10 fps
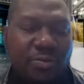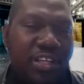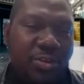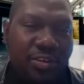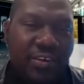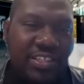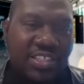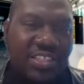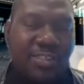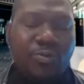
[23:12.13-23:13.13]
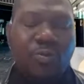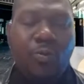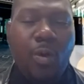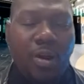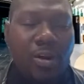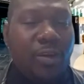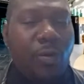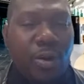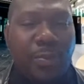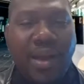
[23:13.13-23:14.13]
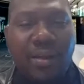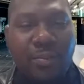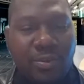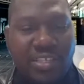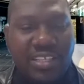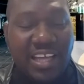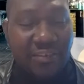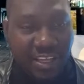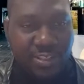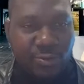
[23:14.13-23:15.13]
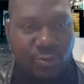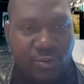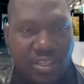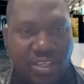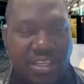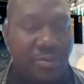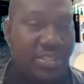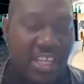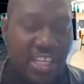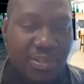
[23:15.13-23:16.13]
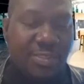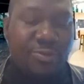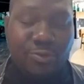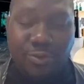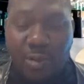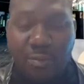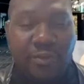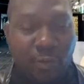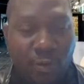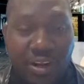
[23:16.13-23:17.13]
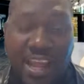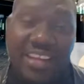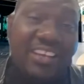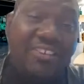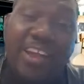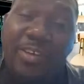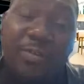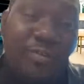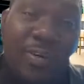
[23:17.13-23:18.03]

with the university to work on a World Bank project after school. They retained me to do some of the work. I didn't graduate with